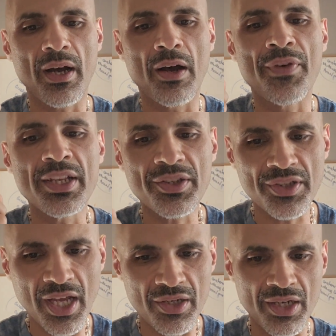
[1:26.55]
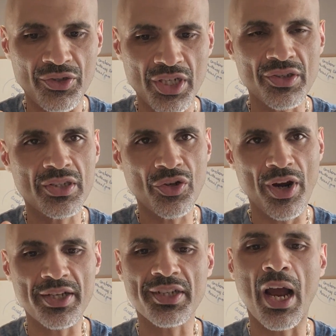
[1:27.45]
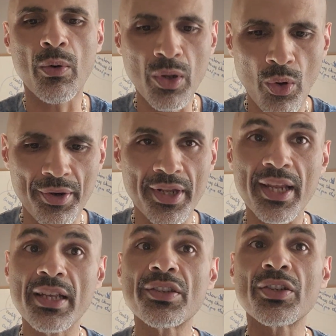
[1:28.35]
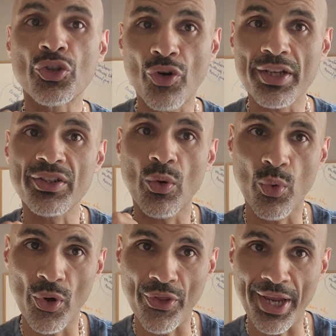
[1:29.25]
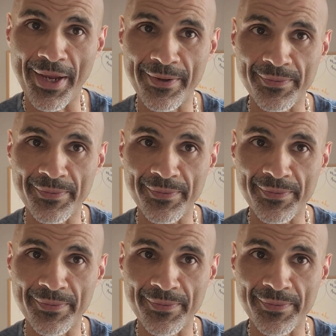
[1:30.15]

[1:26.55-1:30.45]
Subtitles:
of his Son, Jesus Christ our Lord, is trustworthy.